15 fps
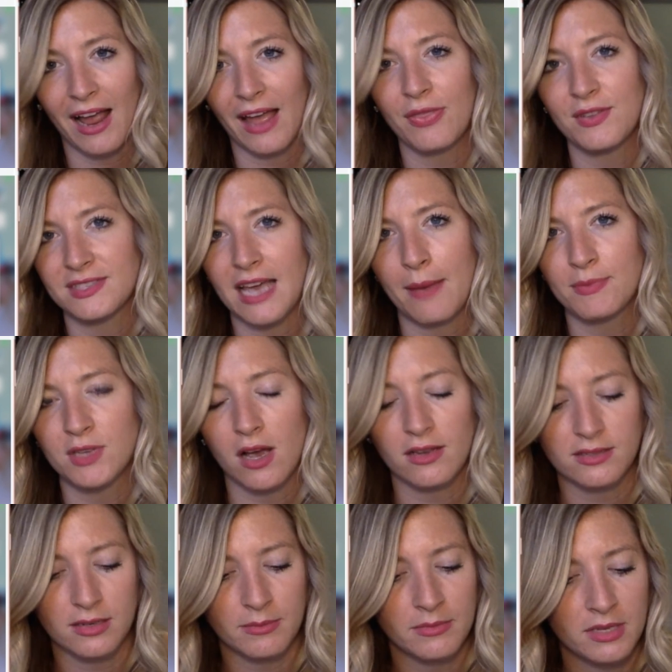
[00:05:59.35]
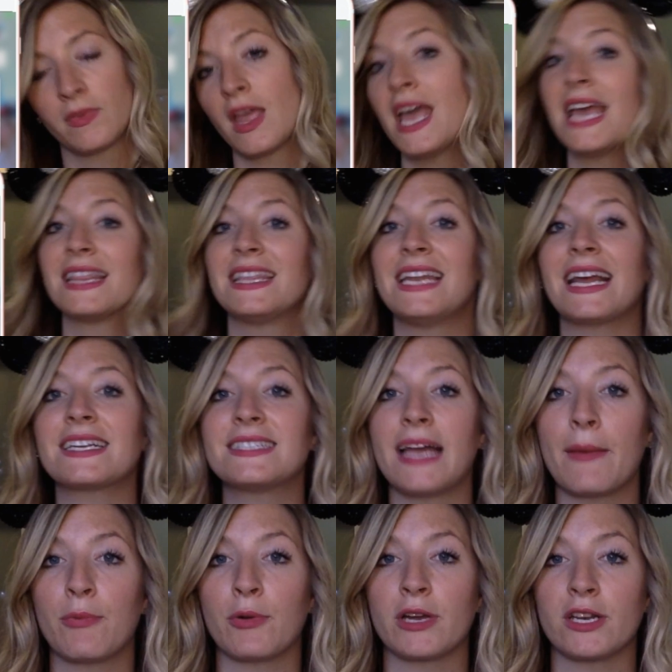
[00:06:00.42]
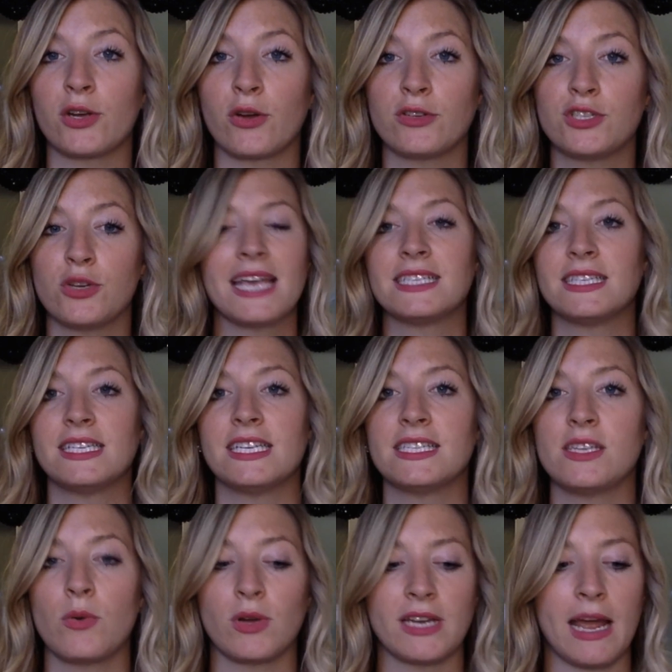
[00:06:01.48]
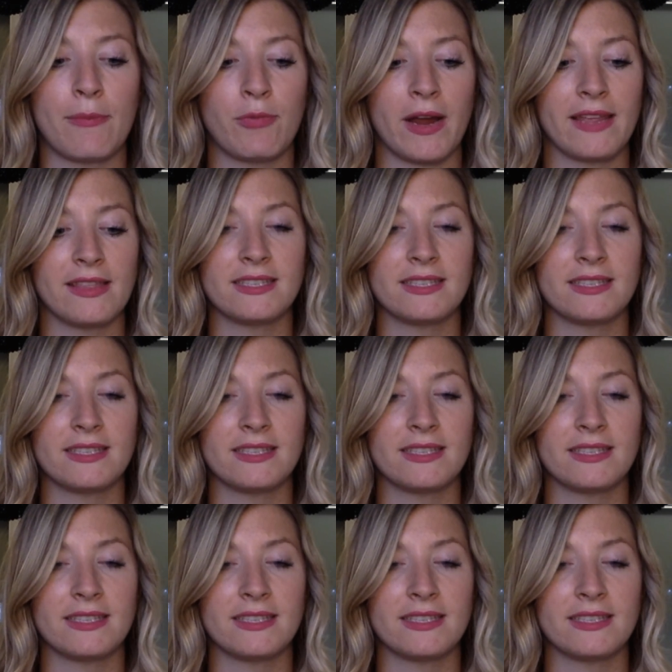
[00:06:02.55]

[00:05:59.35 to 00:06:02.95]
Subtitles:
This app's awesome. The next app we're going to go to is the Disney World app right in the